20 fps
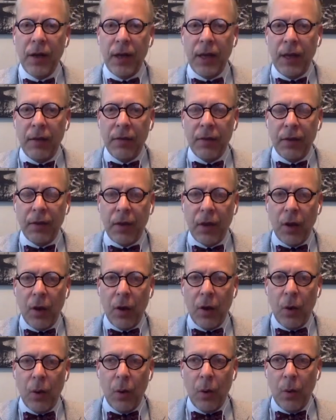even
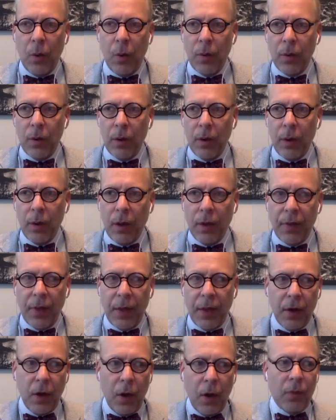though
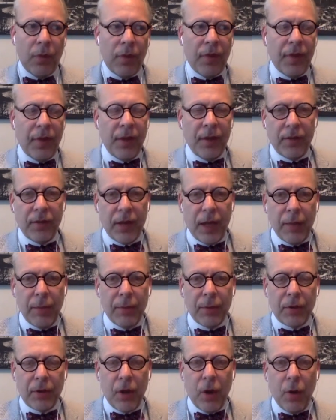they know the thing is
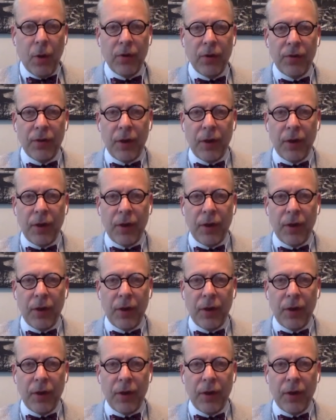labeled Coke.